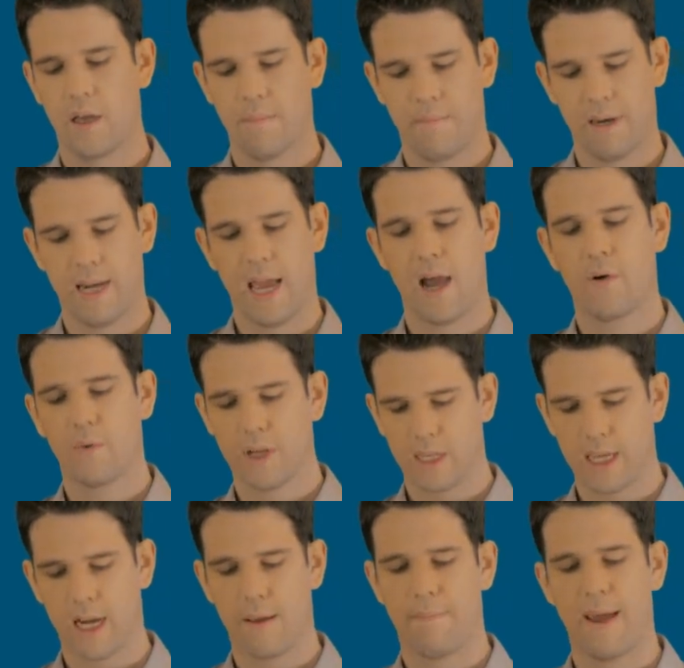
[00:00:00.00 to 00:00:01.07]
But now we
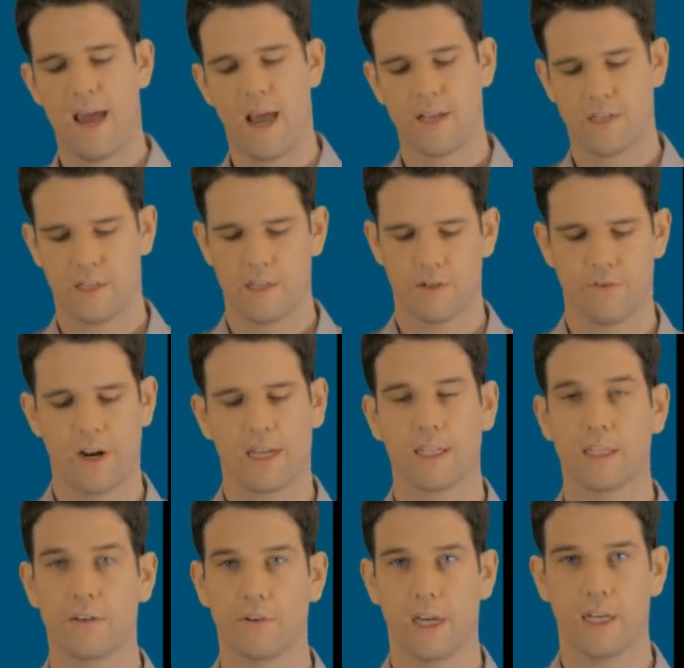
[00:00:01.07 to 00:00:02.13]
get it passed
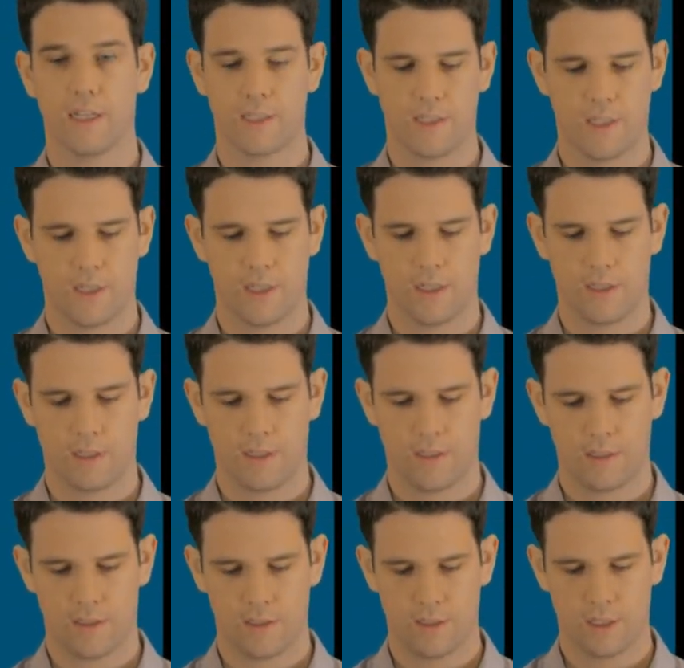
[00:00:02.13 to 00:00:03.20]
directly right
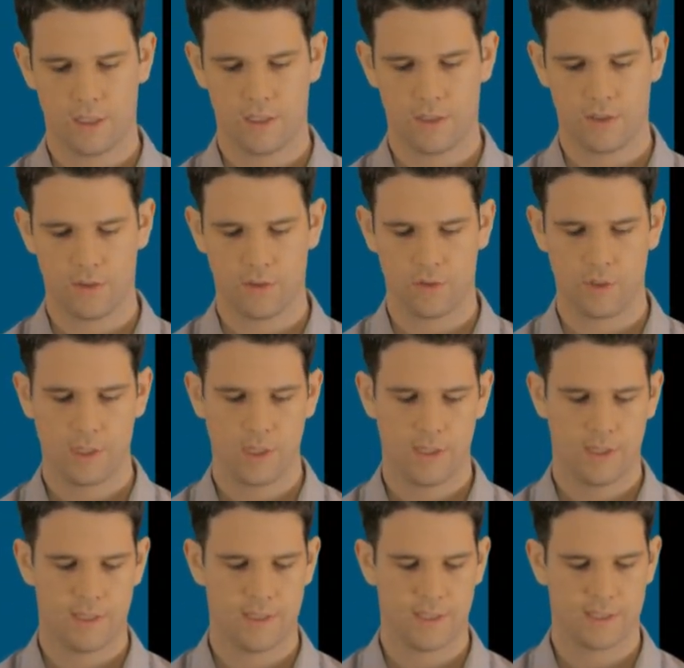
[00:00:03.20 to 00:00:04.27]
into
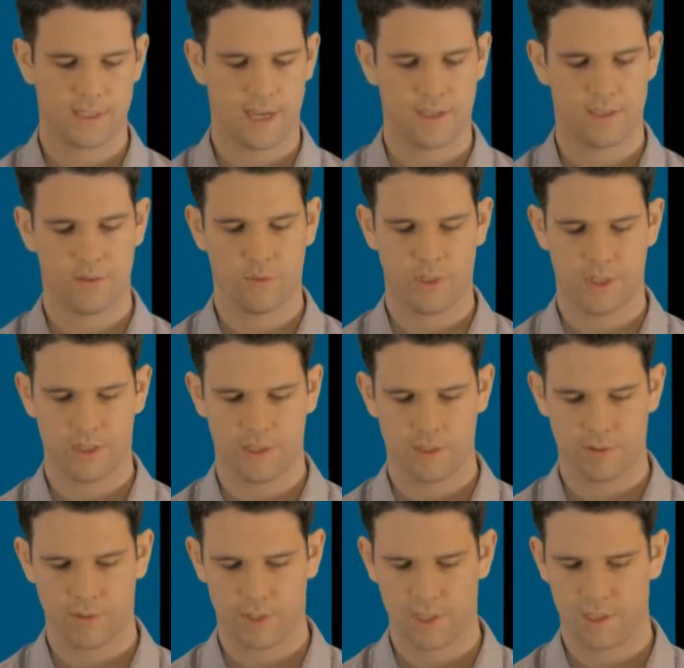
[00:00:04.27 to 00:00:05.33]
success, which
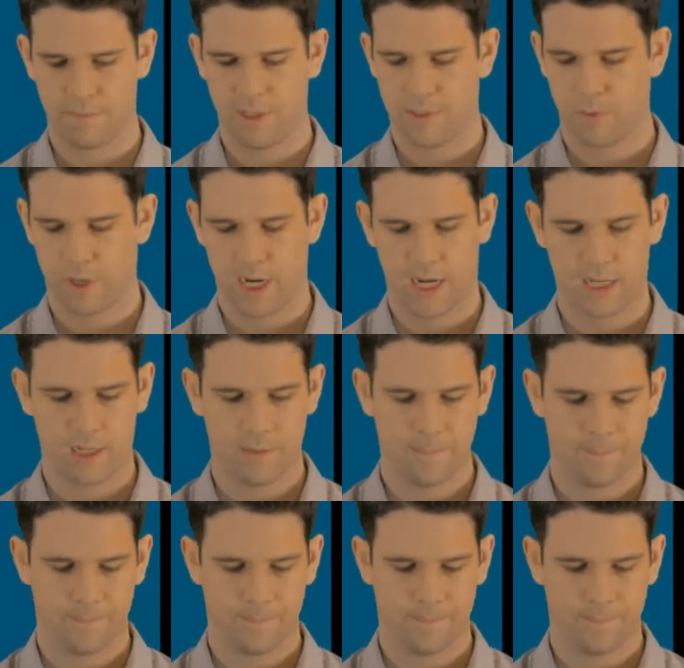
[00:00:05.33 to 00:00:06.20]
is much more handy.